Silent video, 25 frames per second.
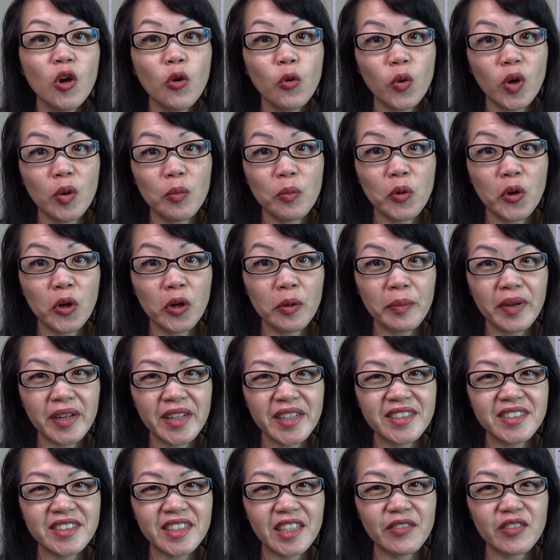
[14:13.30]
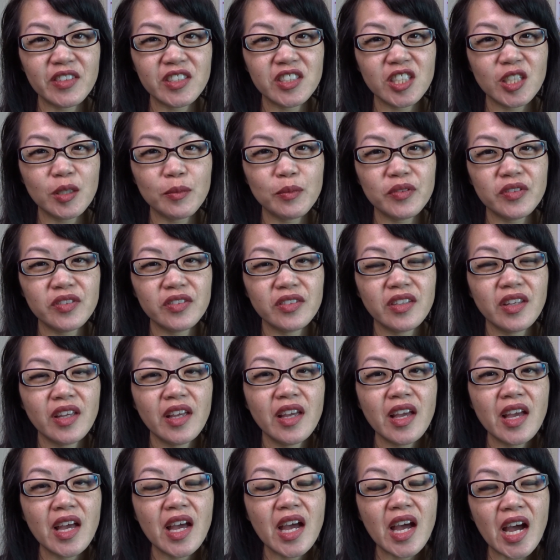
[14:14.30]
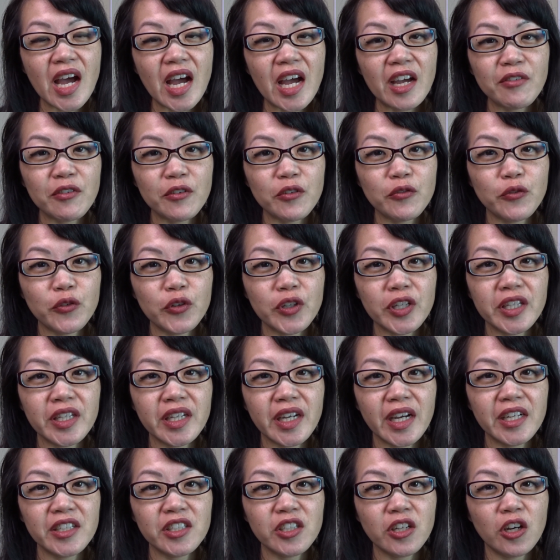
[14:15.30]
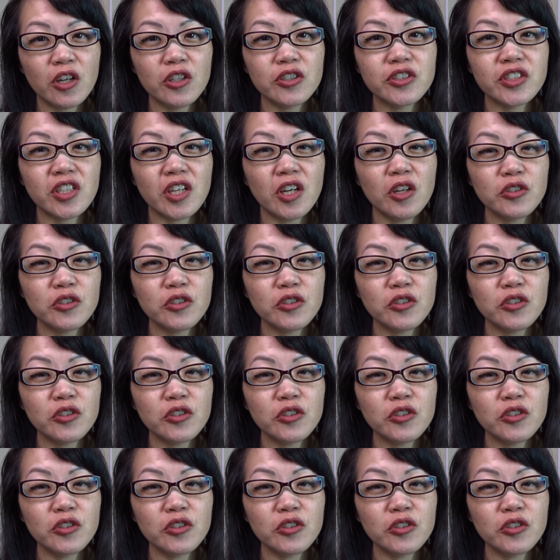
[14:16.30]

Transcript: Want more money saving tips? I have a free guide called the